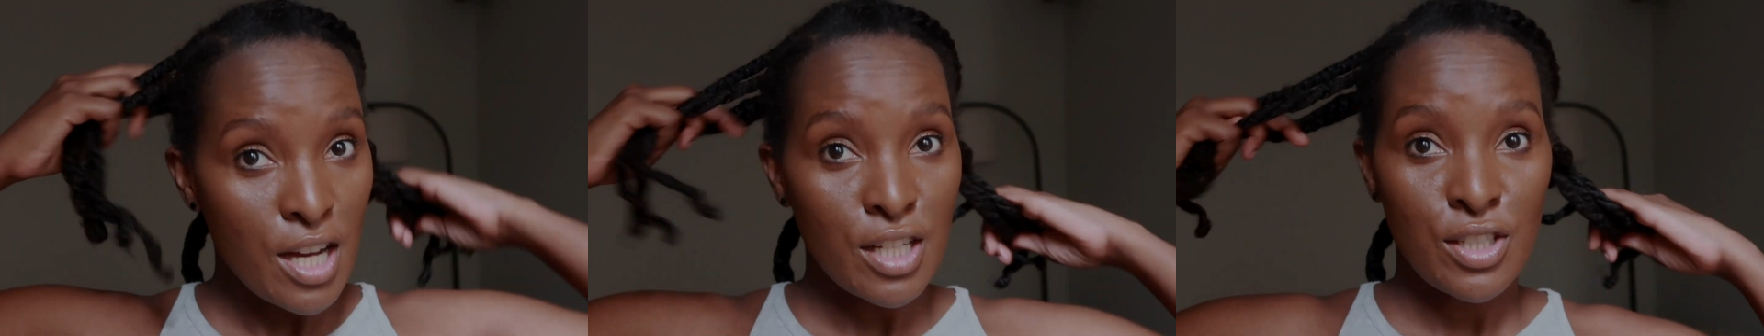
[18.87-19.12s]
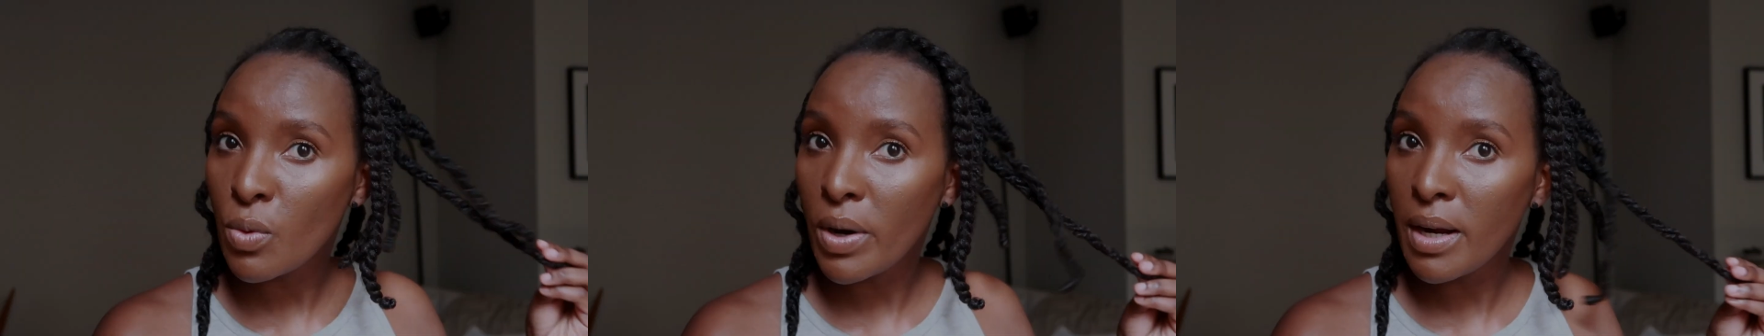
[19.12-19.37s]

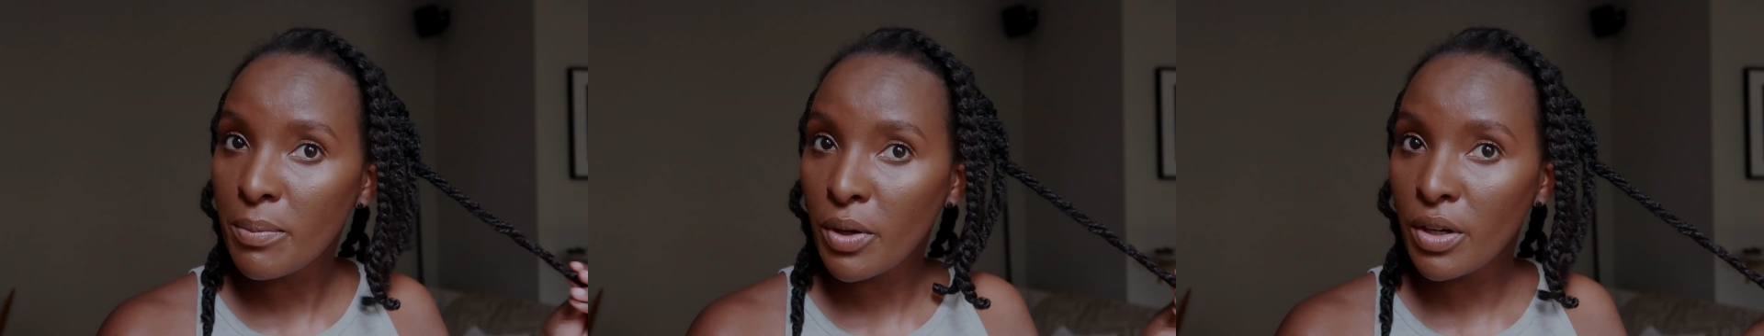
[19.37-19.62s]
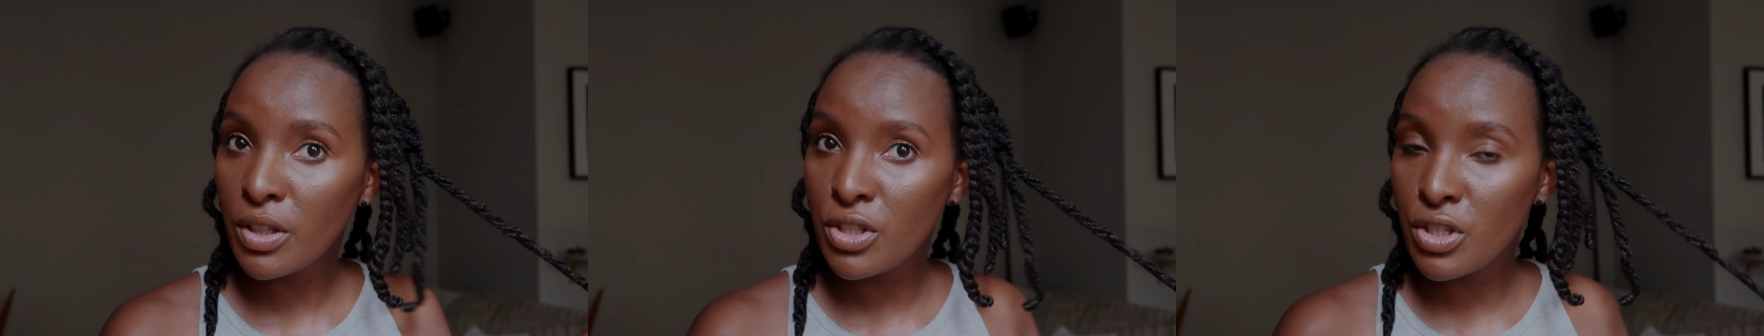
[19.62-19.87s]
So what I'm
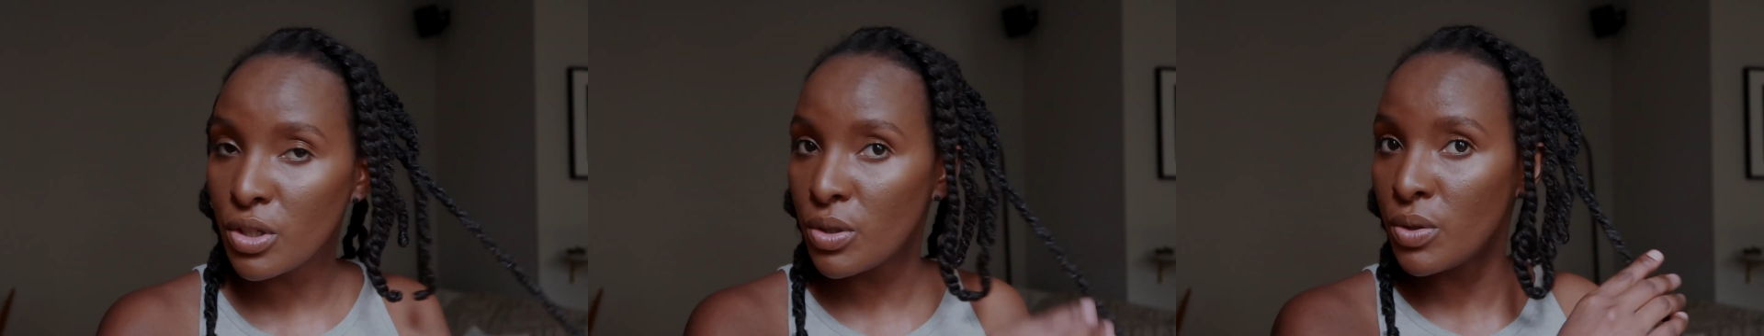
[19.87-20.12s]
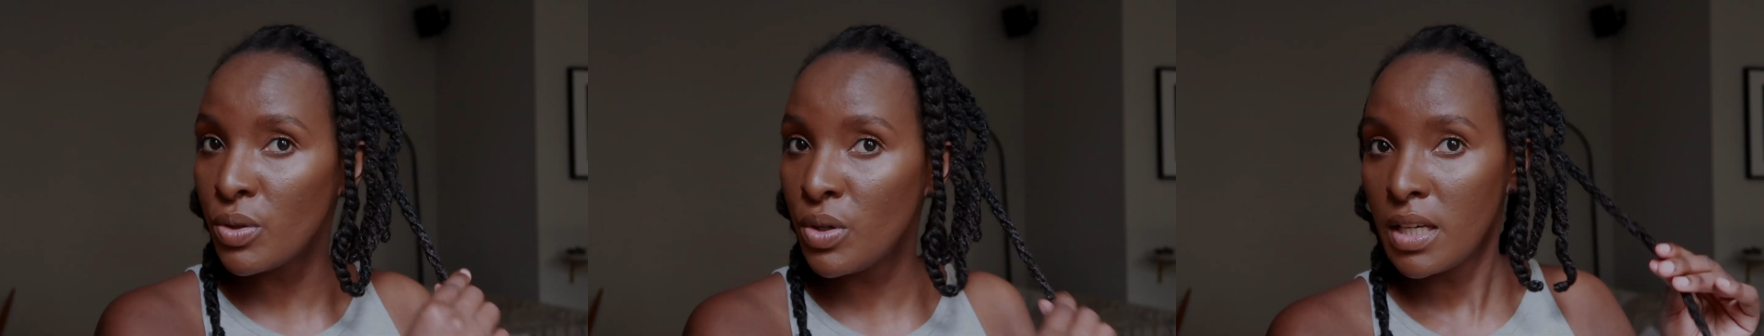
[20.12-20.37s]
gonna
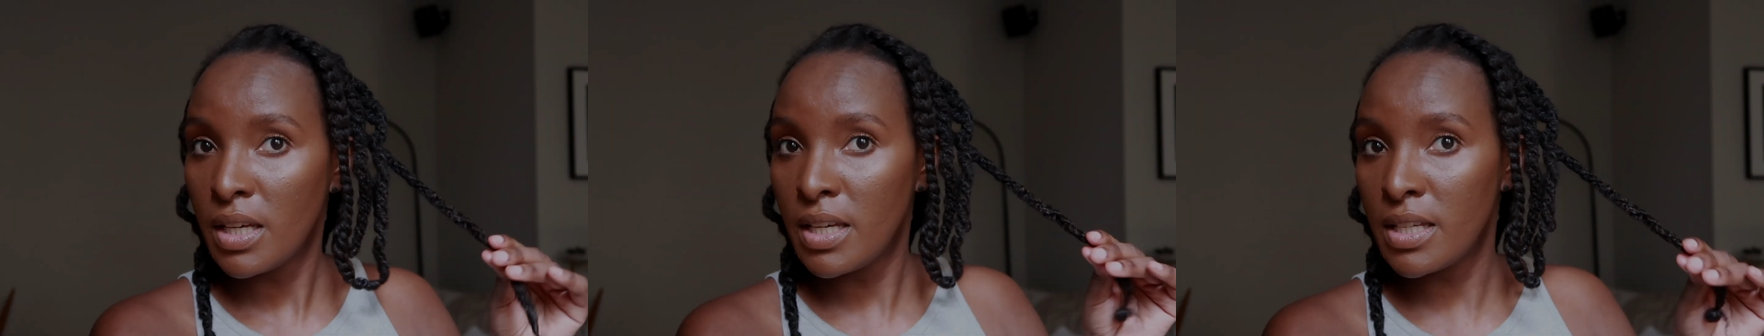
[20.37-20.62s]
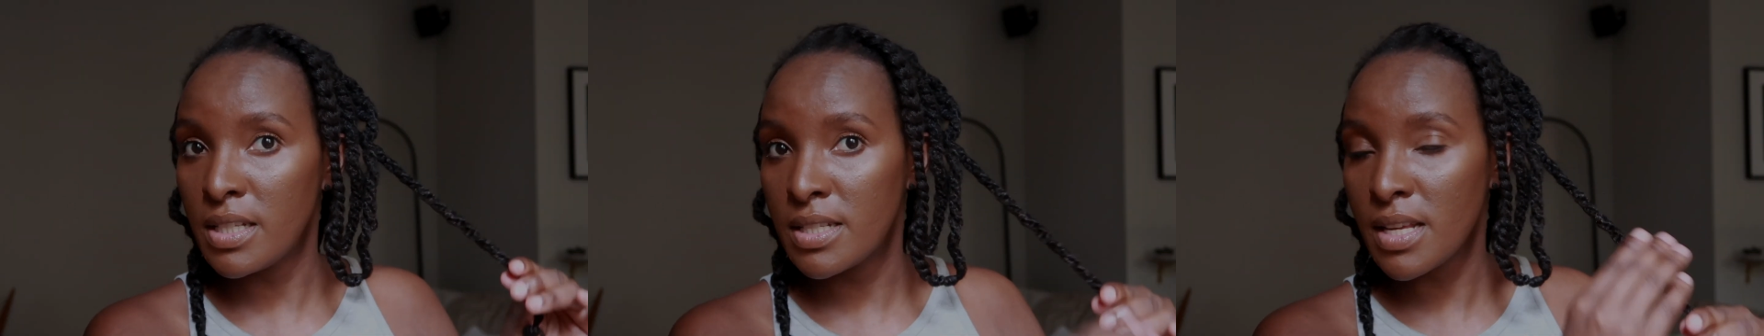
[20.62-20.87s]
do
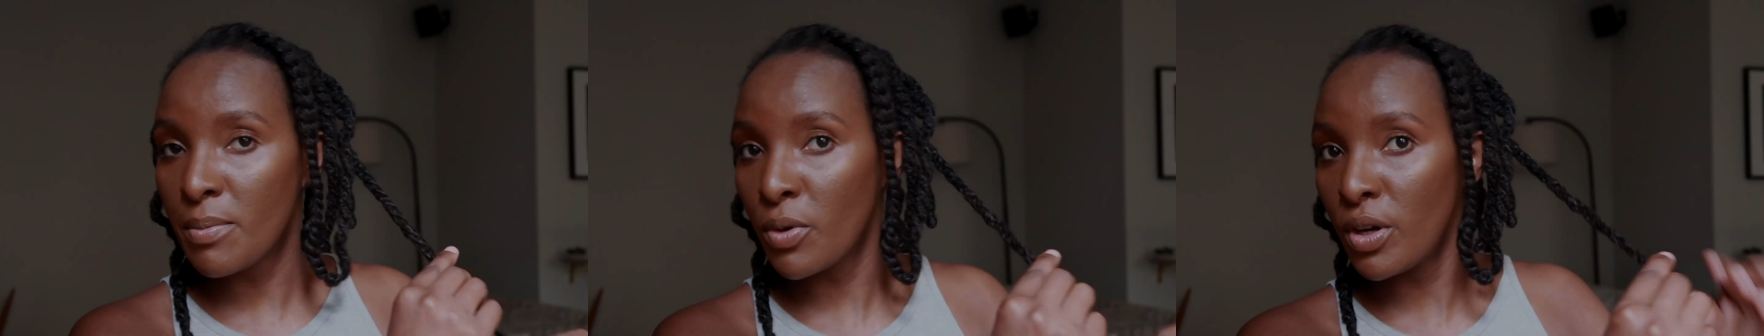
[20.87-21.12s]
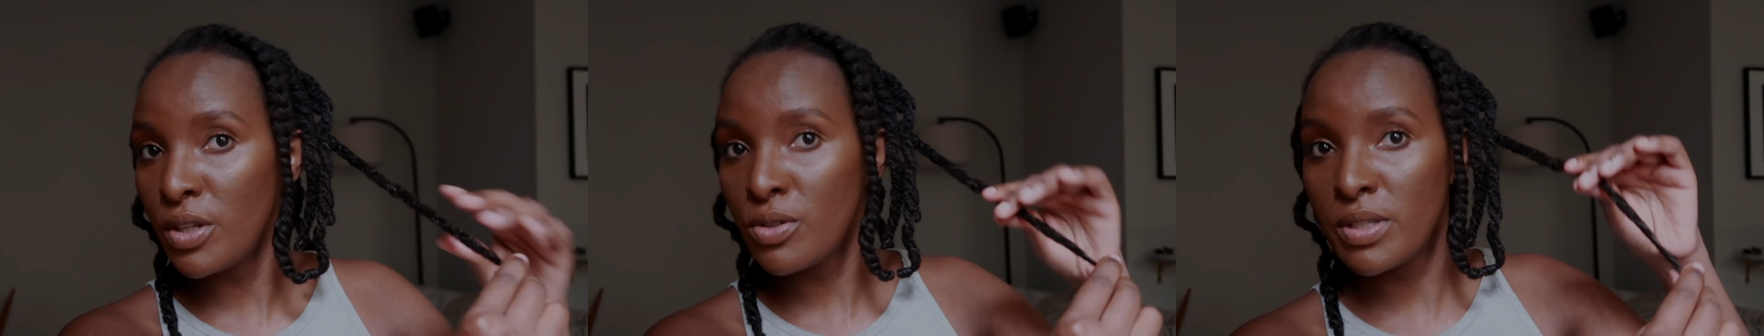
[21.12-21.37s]
is I'm
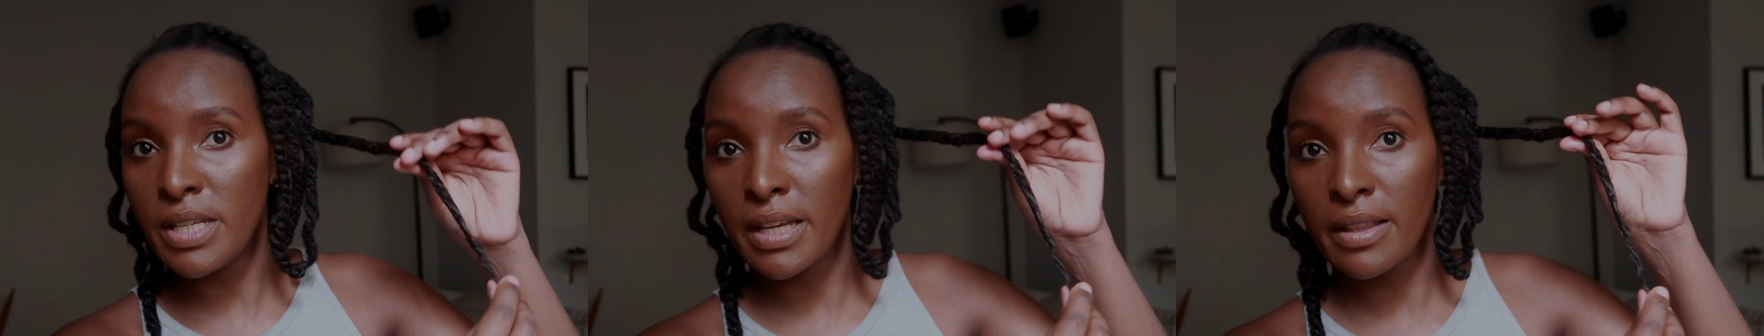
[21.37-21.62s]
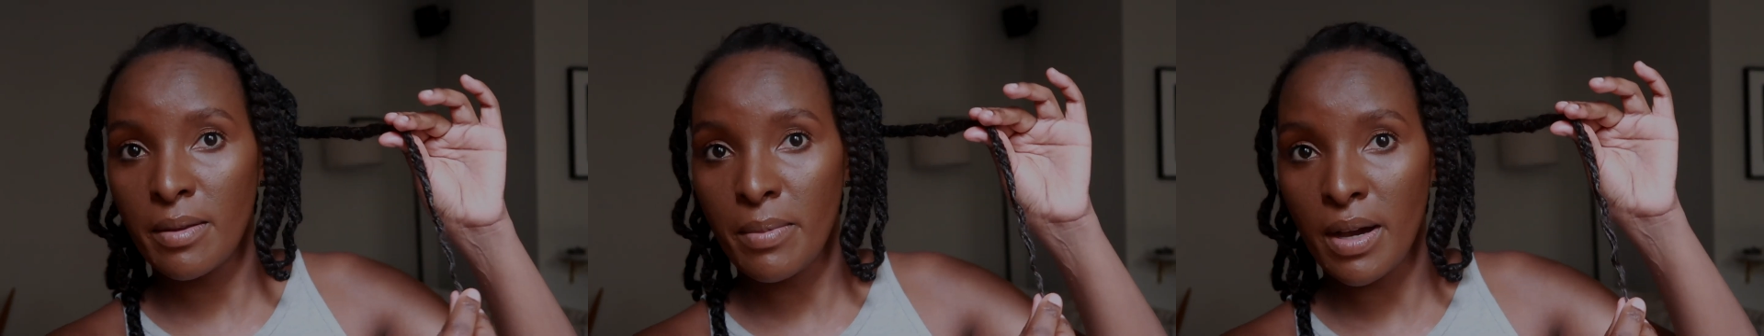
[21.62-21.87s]
going to take
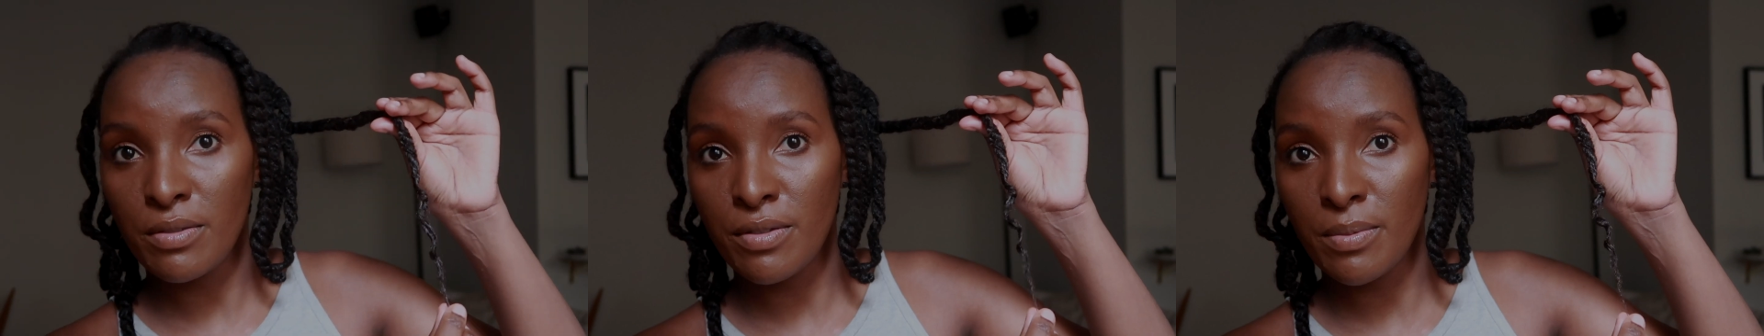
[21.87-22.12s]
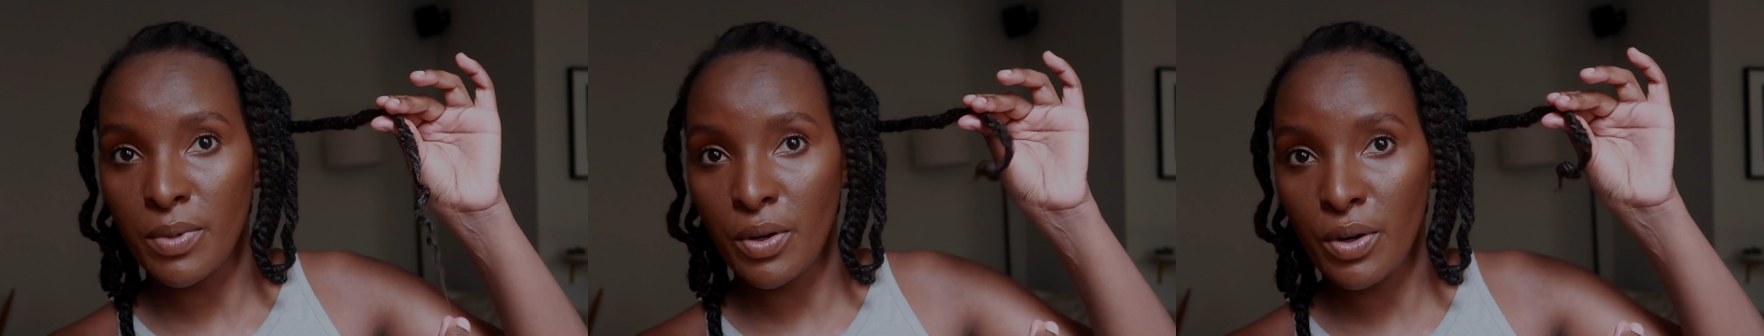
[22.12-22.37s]
them out from the